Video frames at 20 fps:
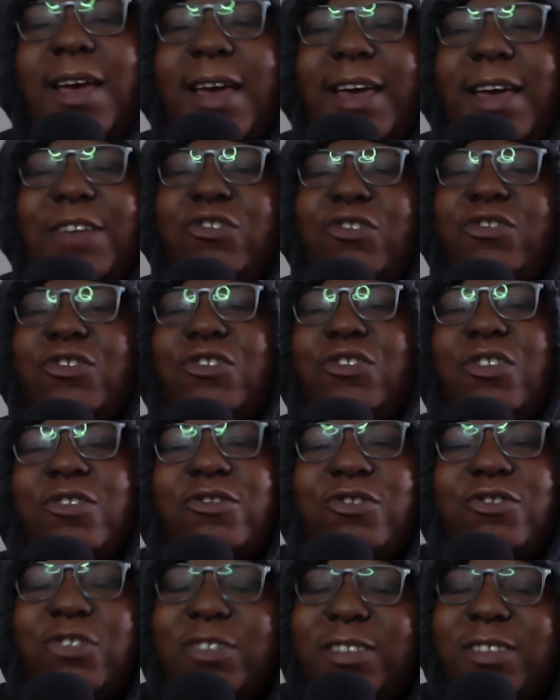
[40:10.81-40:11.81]
It's
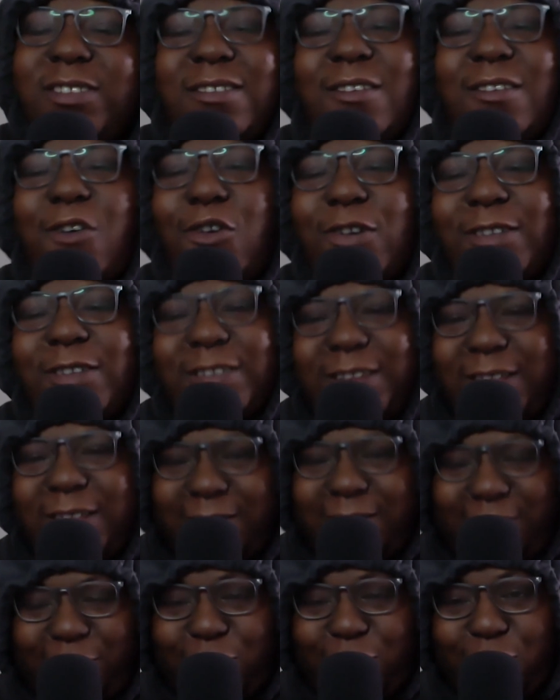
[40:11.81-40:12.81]
just
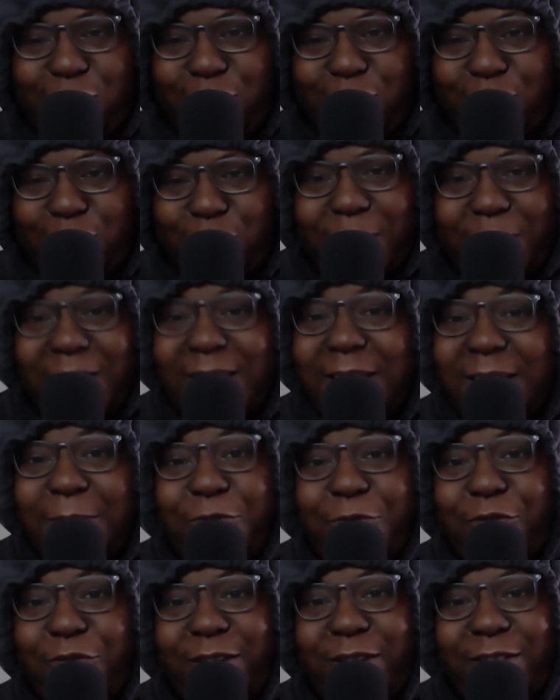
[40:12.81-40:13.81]
honestly you're being a
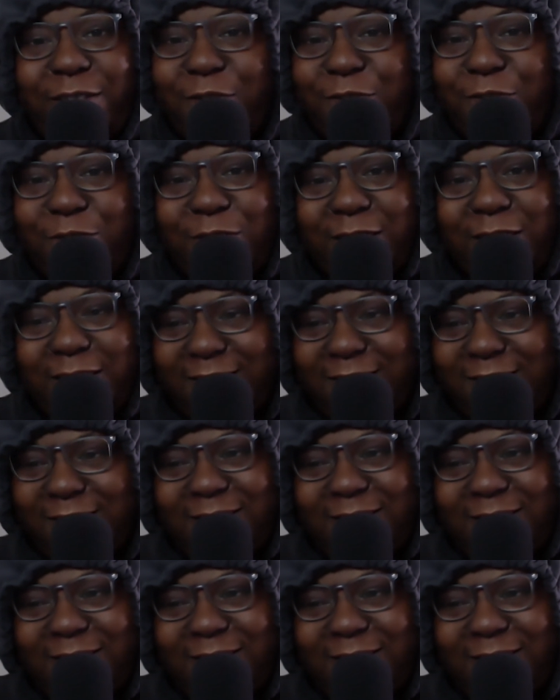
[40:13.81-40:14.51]
hypocrite. Don't do that.